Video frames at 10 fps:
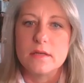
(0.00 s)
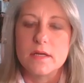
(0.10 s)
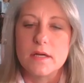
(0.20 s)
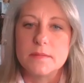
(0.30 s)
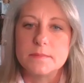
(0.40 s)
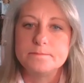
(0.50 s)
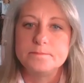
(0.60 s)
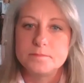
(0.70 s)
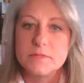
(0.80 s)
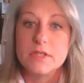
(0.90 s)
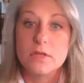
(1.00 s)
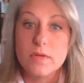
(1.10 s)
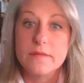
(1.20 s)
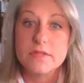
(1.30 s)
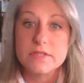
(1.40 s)
um, you know, we
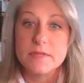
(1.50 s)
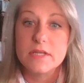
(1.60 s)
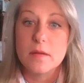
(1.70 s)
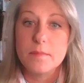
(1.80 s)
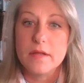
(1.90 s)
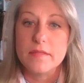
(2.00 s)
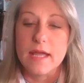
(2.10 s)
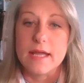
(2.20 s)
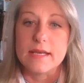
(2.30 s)
have to speak up on that.